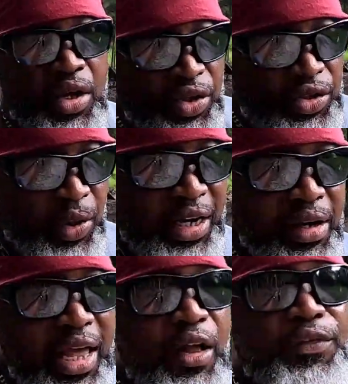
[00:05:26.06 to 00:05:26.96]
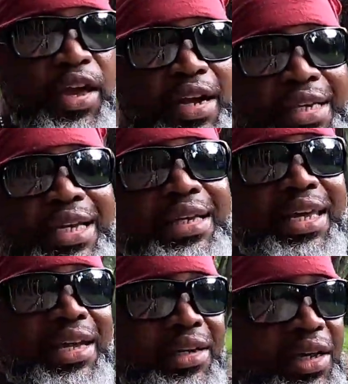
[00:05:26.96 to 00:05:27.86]
So the little healthcare they did
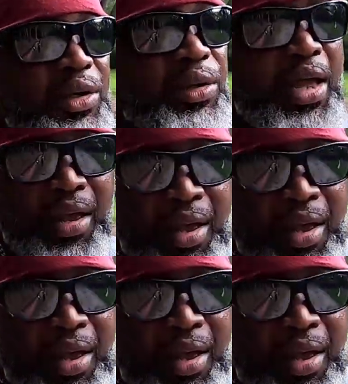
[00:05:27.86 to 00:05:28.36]
get, the little